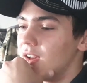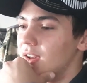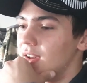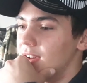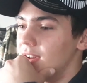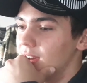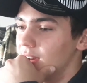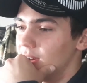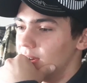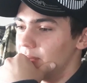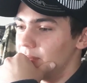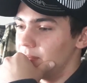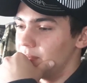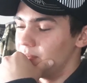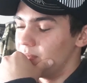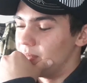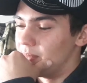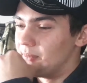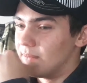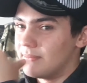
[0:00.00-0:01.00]
Um,
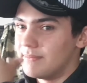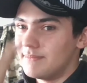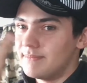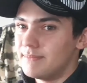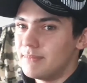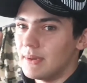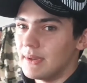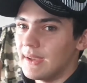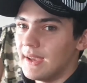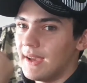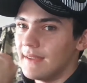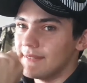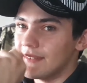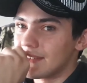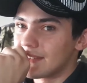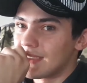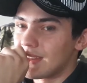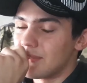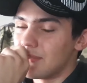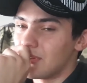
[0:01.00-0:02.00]
but yeah, that's
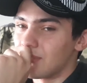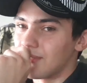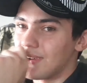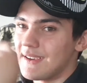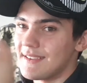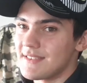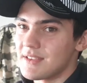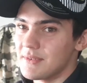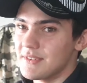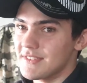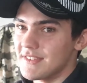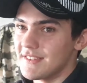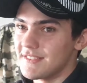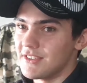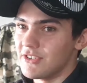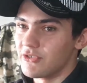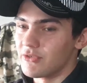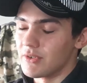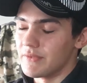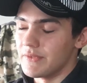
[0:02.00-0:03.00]
kind of my Rise of the
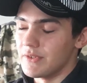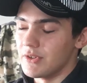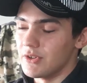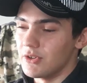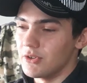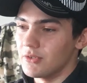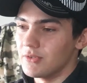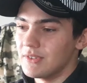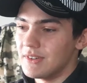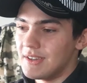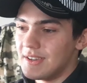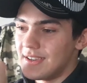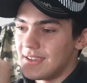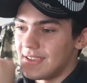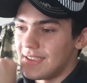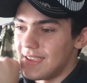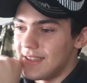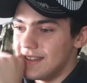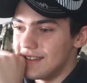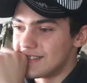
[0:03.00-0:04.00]
Resistance review.
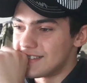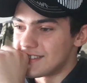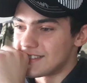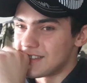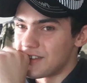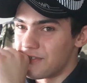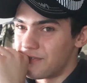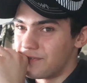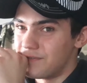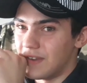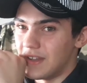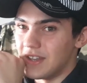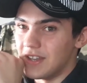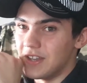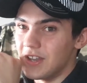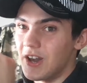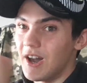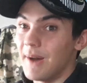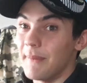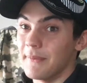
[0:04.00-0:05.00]
It is just a
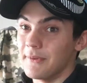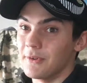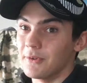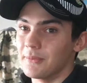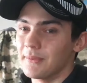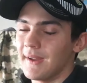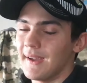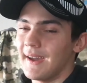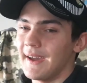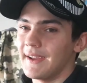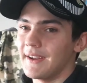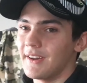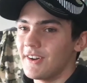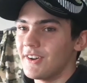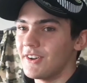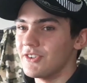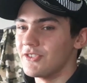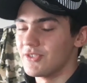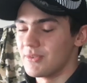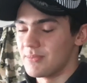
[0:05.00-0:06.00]
phenomenal ride,
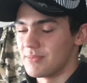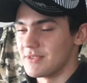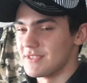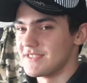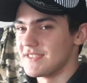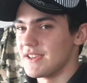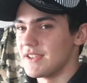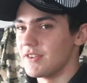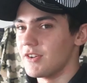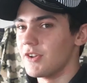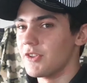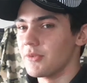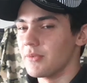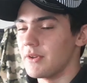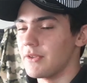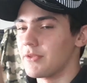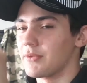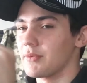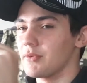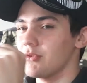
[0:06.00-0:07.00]
100% all the way
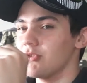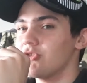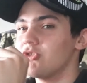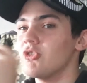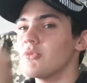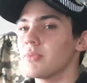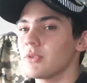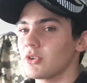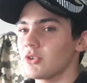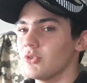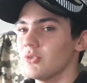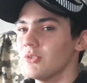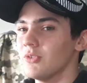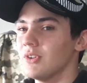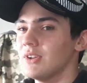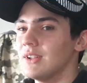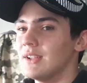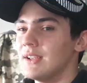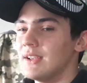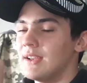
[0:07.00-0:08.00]
through. Super cool.
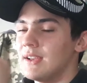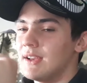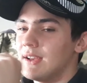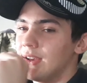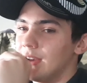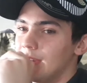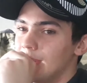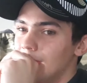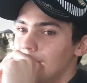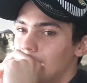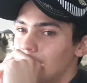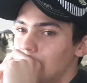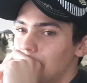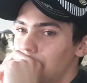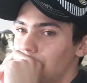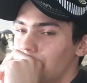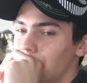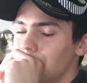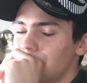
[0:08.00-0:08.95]
Um,